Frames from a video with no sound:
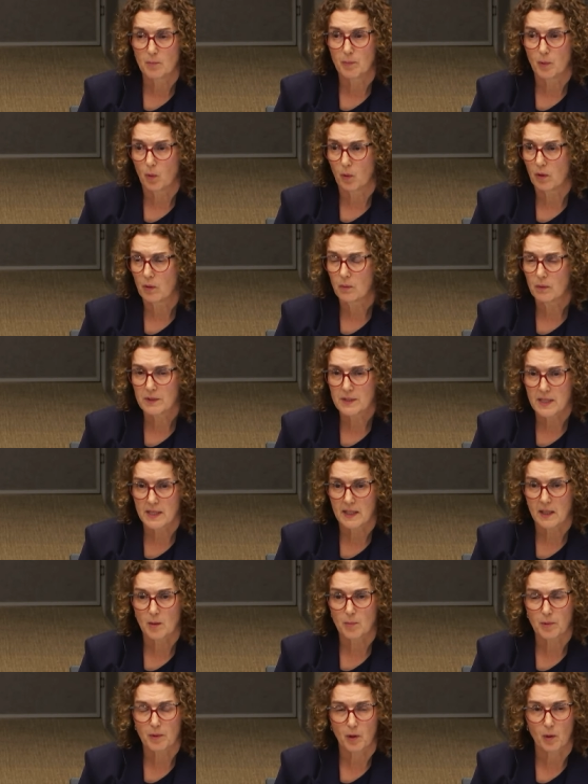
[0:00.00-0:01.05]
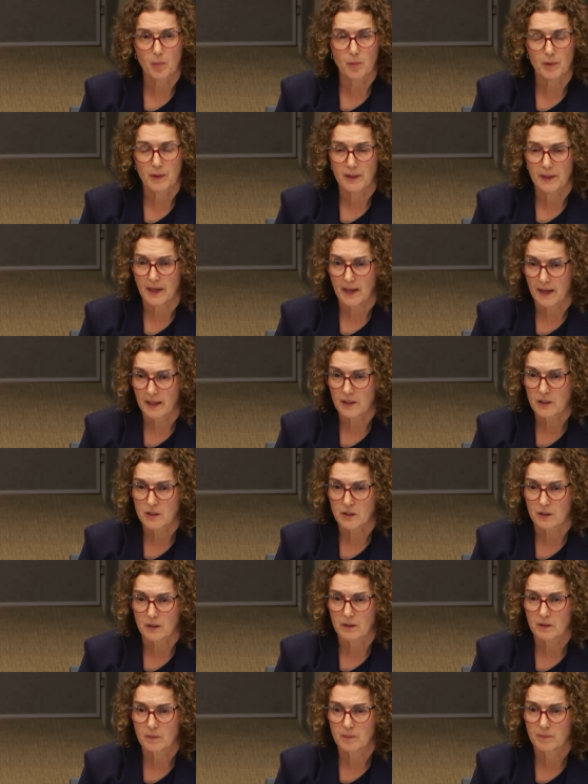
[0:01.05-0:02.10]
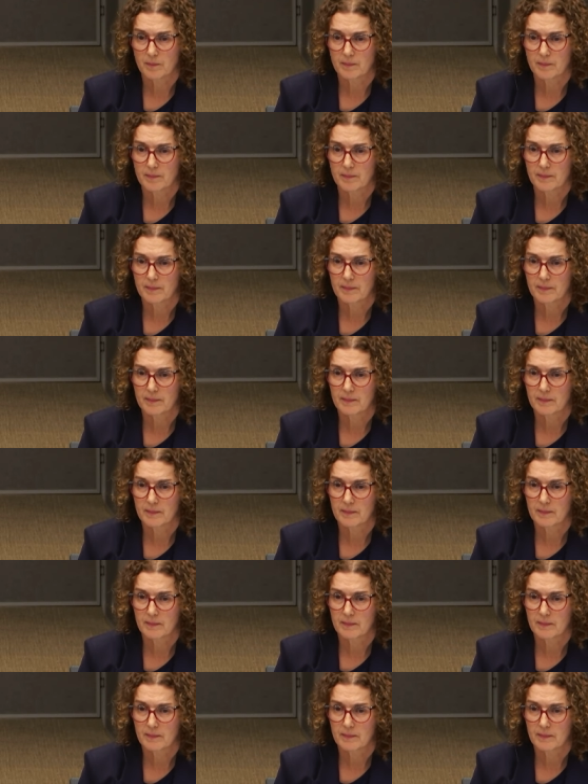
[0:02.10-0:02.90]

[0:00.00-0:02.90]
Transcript: the board will take appropriate action. Well, well,